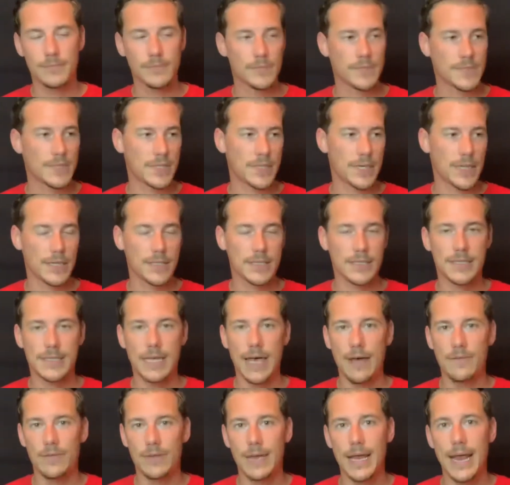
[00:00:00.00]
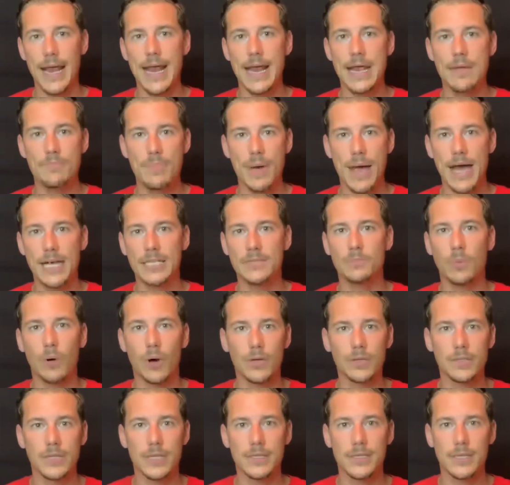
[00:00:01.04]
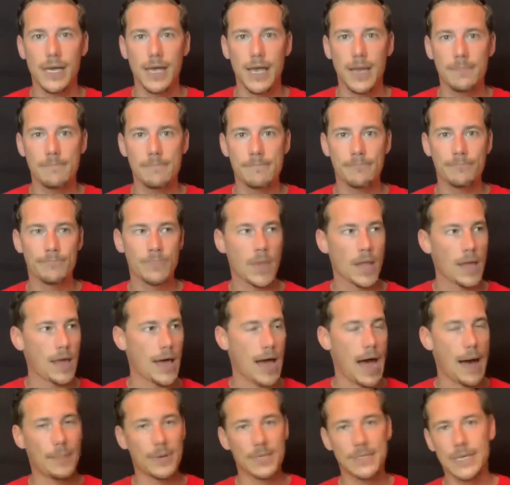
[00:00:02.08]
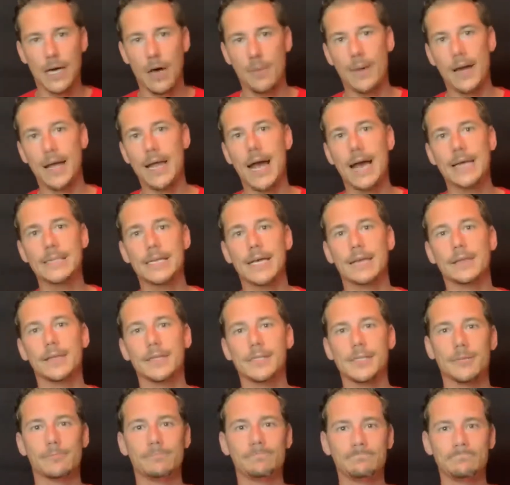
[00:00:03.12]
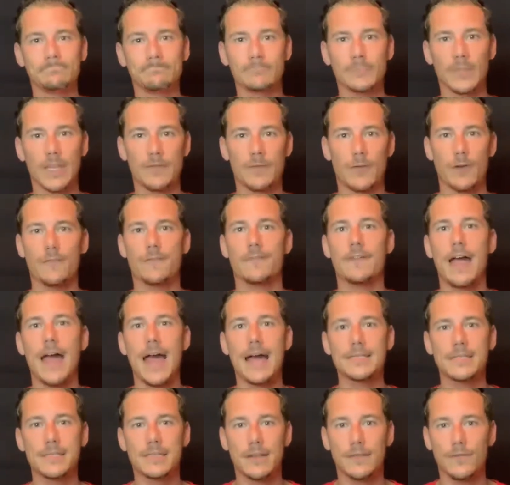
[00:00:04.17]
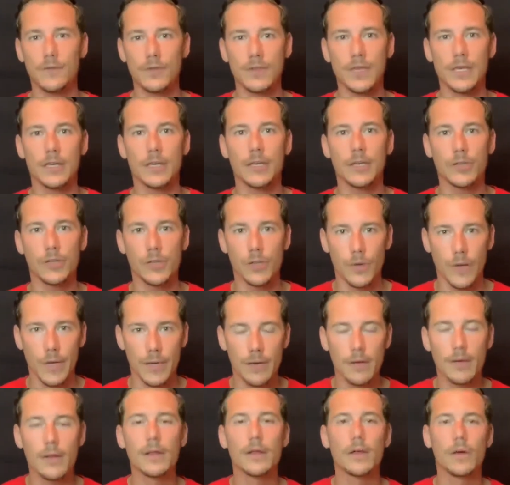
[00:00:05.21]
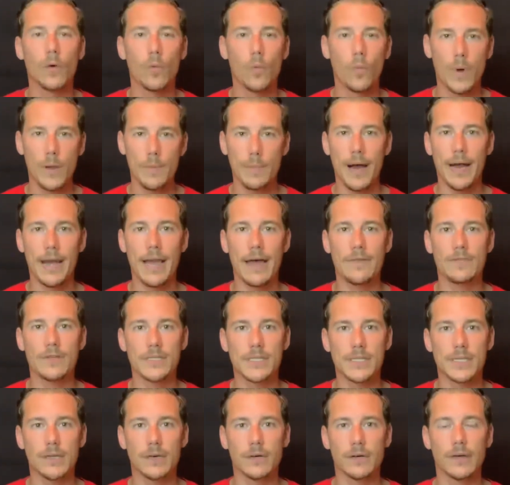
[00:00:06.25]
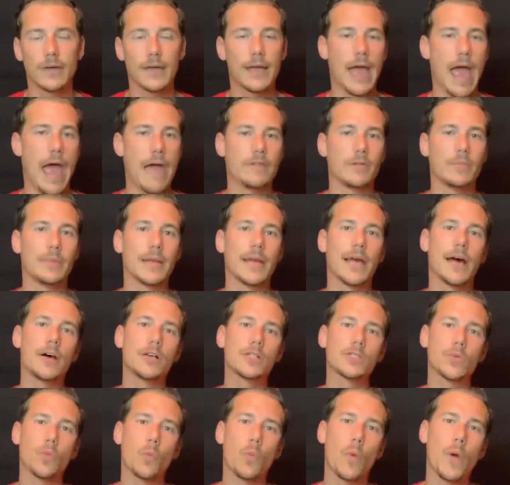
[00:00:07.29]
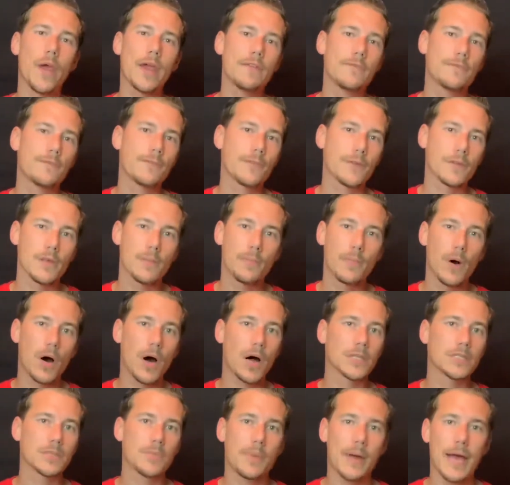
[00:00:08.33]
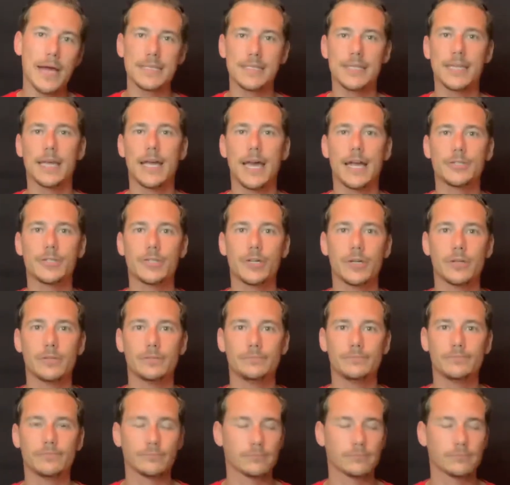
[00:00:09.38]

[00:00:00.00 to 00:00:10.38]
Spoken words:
6, 7, 8 pass balls this game, I'm going to tell my guys, hey, listen, if you're fast, if you think you can do it, we might have you steal. Everybody else, wait for the ball to pass the catcher.